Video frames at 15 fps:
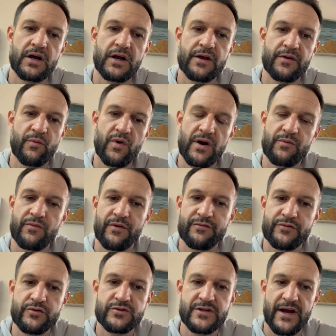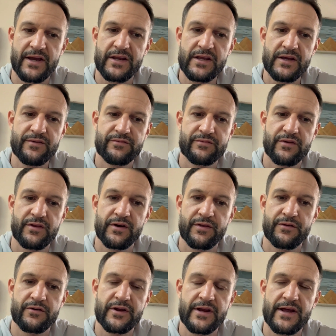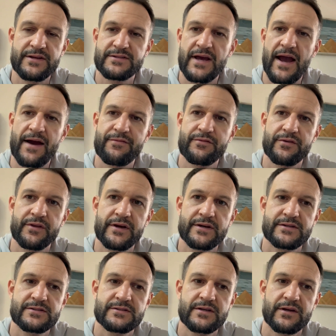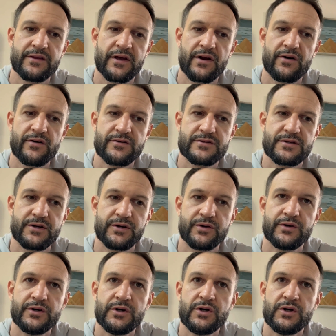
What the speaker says: and then what foods I can eat for the 30 days after this, and then also